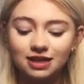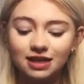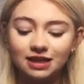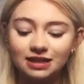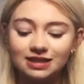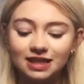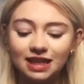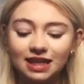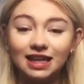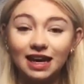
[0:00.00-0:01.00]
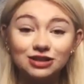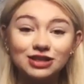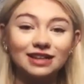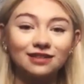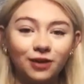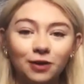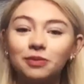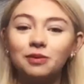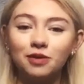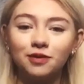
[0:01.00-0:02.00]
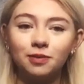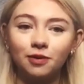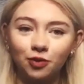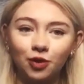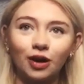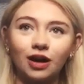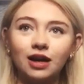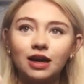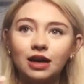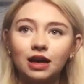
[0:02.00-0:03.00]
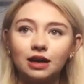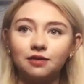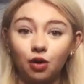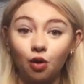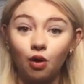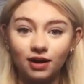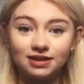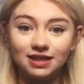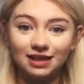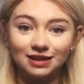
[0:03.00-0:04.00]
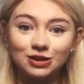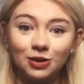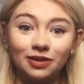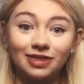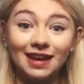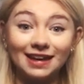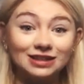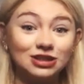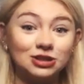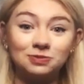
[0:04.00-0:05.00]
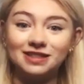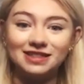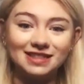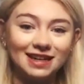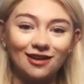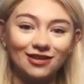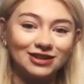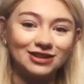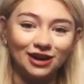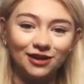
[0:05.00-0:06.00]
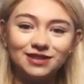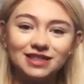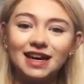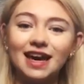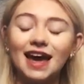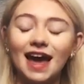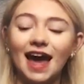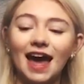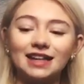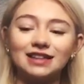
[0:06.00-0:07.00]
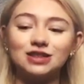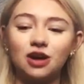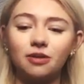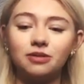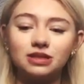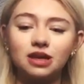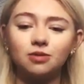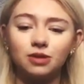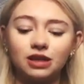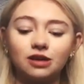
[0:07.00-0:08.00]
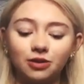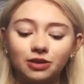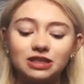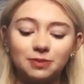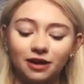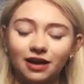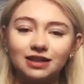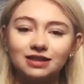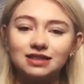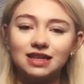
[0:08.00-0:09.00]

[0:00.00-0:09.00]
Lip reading: and he said that they actually had filmed the movie before even quarantine. So it has just been sitting on the shelves. And so it was a really cool experience,